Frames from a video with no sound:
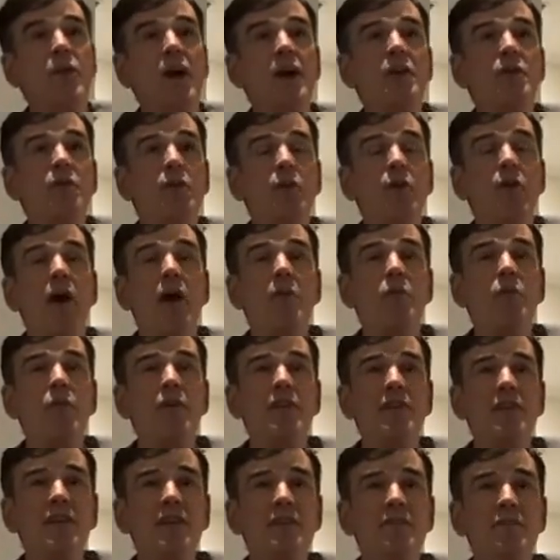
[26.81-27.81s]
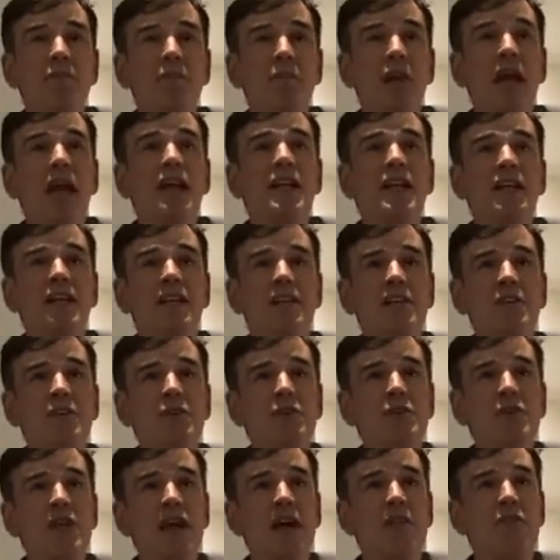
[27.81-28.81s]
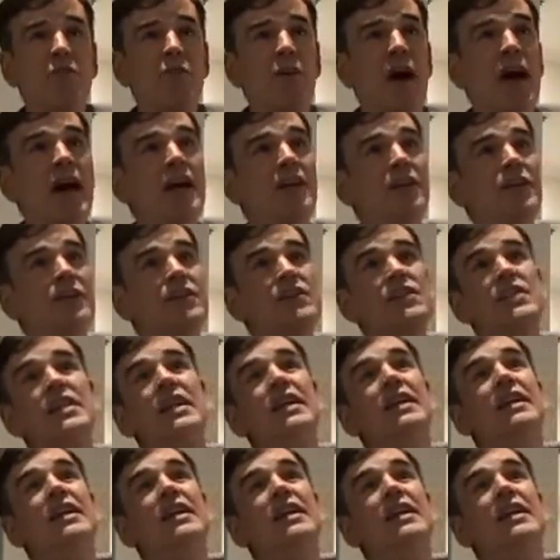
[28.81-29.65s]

I grew up with in Blaney in New South Wales,